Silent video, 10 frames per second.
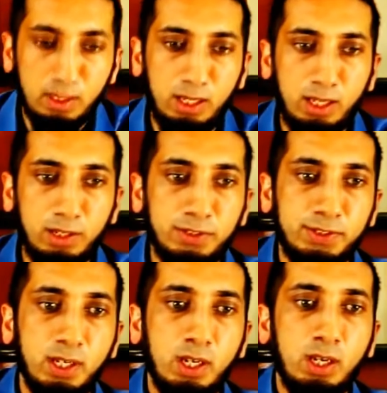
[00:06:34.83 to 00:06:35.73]

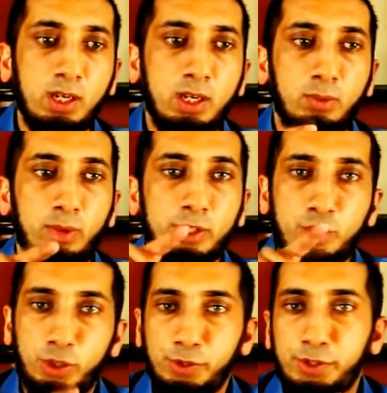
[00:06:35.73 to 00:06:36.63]
is when
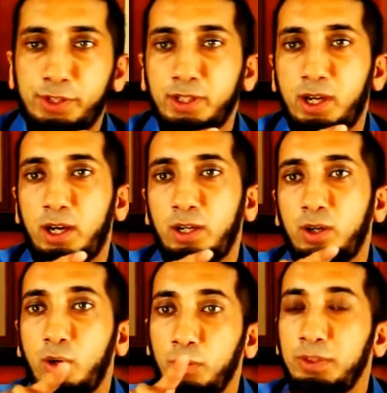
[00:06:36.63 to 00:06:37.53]
children are
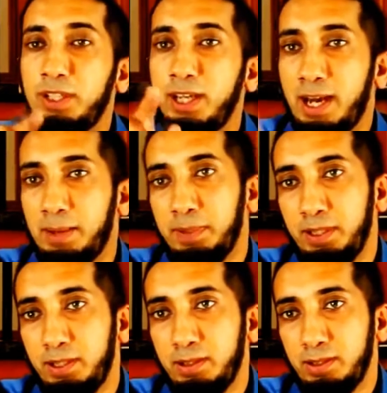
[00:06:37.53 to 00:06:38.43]
only
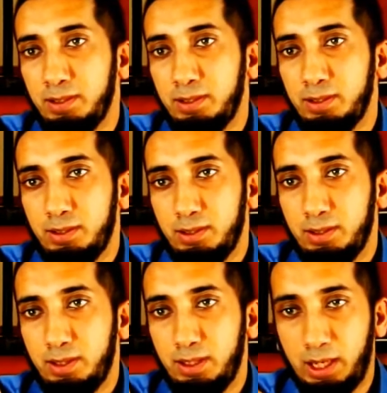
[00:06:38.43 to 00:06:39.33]
happy,
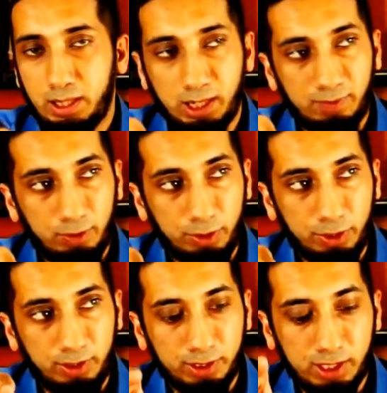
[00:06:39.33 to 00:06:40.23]
and I kind of
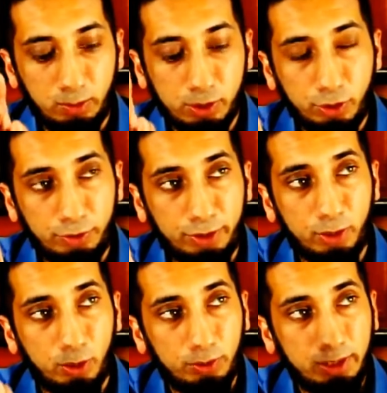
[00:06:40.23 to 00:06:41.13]
alluded to this now, when children
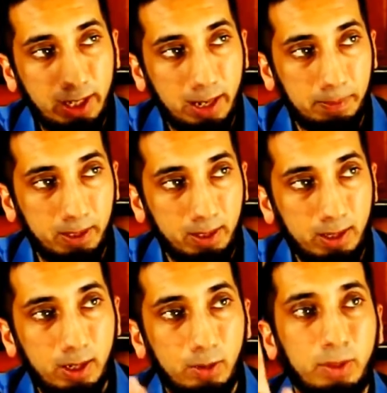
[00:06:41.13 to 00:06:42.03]
are only happy
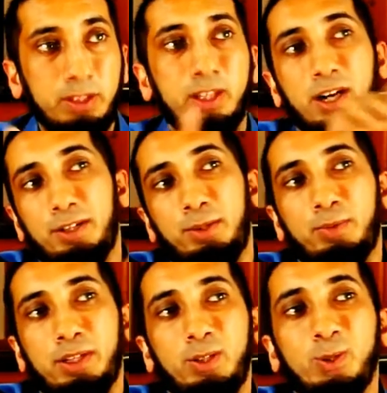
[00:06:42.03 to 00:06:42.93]
when the other
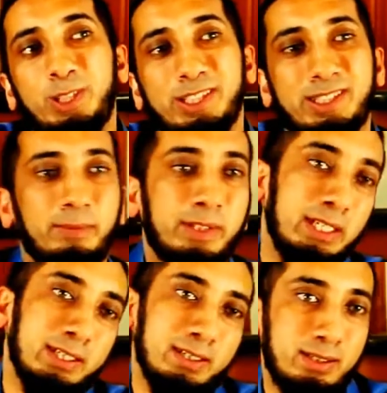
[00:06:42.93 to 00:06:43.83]
one loses
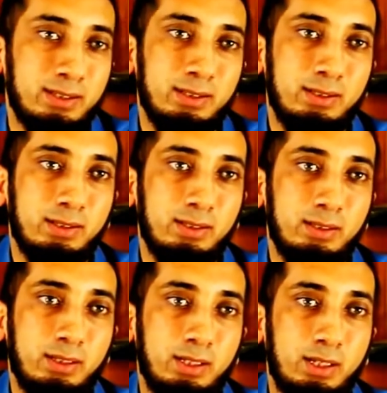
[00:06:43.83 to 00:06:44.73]
something,
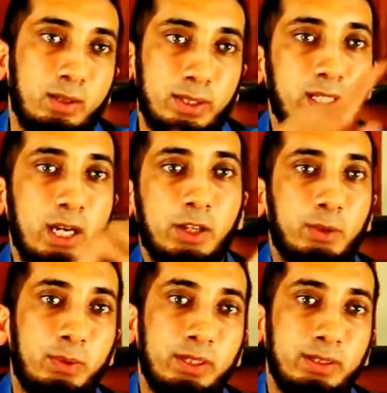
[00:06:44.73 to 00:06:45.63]
or when the other
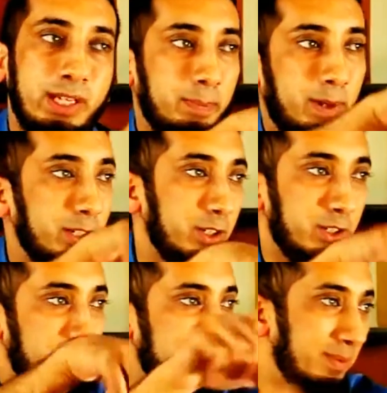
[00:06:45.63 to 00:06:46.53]
one got
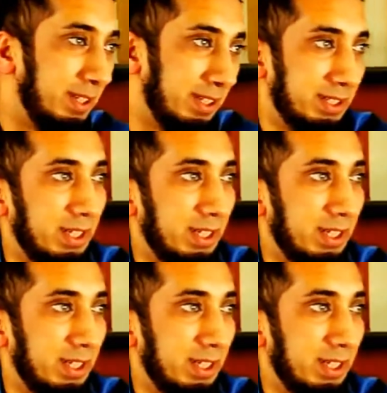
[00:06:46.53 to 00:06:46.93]
punished or something like